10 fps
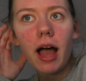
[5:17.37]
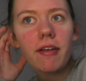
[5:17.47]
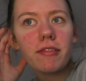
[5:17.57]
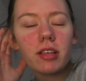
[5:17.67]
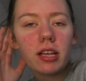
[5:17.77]
I
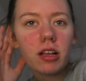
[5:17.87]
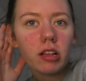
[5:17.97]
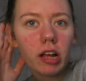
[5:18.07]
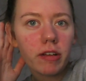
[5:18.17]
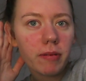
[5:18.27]
feel like a
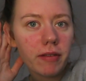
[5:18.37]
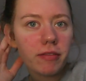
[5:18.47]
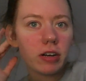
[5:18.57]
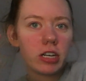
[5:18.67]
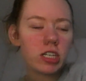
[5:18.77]
lot of my
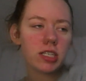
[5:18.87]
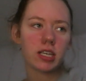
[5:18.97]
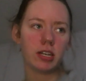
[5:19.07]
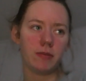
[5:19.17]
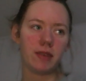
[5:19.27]
footage is
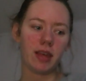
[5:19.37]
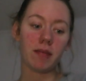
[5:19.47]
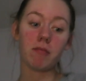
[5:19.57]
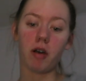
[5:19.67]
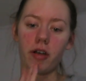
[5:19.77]
going to be
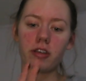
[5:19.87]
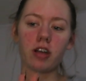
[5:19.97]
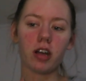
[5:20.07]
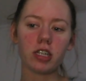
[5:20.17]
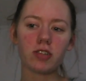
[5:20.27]
like
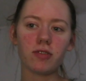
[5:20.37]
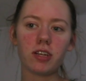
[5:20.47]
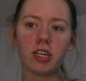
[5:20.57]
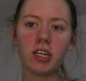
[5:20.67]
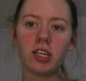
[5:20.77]
montage
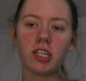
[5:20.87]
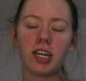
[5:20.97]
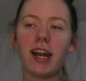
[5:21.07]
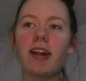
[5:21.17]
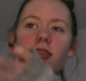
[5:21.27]
footage,
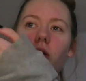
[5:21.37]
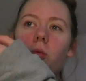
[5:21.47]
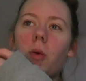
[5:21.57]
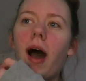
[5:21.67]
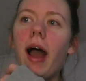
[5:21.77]
and I don't know
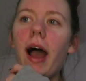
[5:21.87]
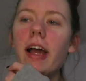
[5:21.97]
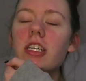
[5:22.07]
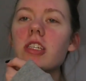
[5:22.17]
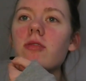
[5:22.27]
why.
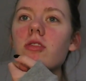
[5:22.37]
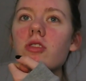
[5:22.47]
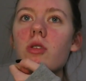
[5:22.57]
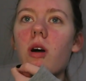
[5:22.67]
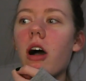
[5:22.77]
I just feel
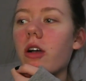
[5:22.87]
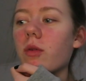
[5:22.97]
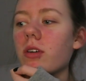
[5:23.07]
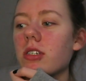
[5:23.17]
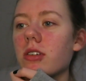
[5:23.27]
so
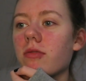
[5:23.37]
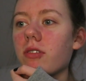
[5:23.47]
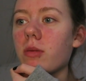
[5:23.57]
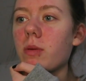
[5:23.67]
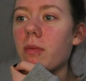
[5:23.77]
awkward to
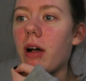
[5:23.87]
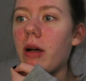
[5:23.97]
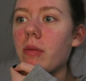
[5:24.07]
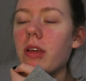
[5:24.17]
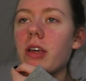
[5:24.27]
film in
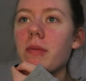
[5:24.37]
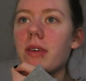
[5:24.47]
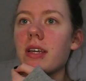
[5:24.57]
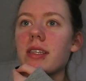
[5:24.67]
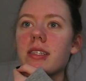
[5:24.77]
public
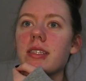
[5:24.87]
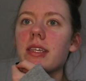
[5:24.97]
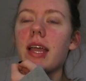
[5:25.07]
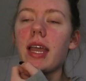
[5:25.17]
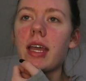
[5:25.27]
because it's
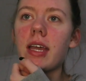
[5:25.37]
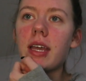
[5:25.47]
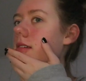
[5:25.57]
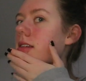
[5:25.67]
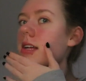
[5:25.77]
like
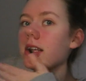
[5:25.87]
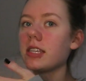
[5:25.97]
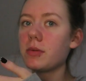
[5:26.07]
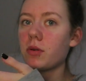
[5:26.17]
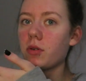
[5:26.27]
not a
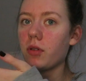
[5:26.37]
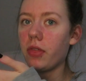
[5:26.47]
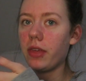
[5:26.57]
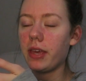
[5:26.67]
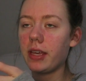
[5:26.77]
typical
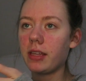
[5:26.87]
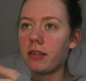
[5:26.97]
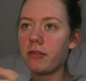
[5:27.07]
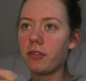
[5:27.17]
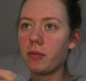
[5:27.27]

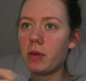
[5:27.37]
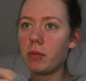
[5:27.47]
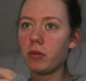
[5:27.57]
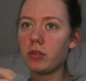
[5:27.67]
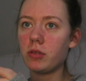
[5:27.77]
thing for
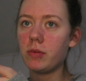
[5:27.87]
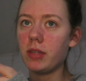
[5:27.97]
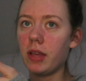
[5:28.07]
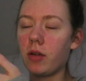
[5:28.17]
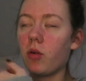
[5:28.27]
people to be
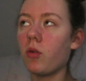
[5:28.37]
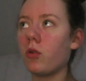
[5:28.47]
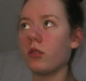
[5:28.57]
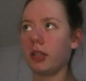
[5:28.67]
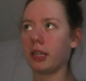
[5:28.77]
like
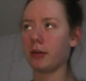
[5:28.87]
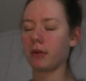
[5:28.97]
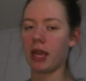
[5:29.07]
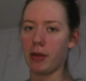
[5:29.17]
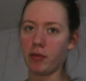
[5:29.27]
holding up
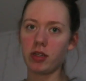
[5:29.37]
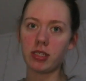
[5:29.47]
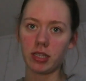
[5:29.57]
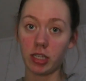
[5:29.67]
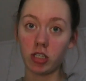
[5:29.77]
cameras
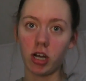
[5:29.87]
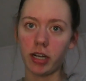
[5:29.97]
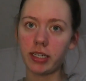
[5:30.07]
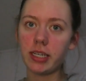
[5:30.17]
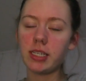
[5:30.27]
and like
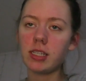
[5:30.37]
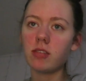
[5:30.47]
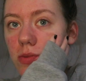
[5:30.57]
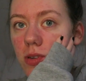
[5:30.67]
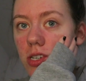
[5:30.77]
talking,
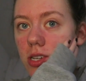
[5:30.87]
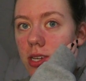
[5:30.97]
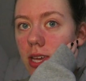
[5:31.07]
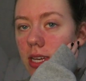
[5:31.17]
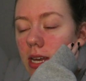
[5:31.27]
especially
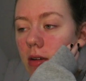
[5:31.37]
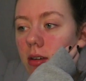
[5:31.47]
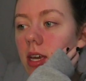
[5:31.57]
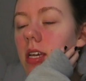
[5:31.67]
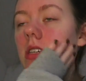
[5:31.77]
like
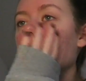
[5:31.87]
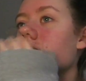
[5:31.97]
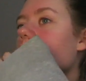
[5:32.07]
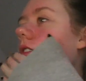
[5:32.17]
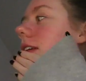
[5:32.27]
nowadays.
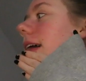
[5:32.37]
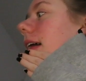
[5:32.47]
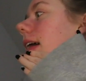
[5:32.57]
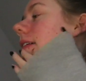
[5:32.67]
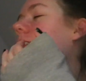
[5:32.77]
So
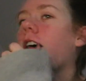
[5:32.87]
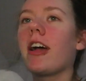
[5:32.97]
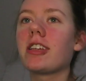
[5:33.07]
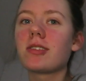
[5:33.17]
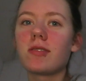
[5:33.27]
I don't know,
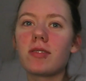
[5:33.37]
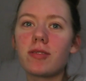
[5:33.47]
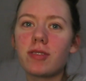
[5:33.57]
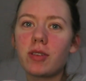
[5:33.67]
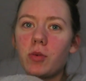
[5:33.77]
I just feel
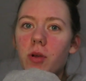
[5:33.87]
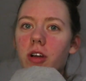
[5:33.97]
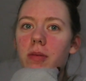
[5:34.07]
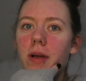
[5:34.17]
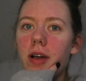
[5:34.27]
really
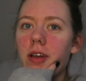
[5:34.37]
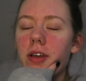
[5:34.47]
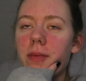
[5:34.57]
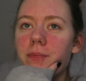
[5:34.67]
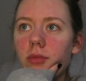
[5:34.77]
weird about
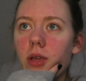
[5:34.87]
it.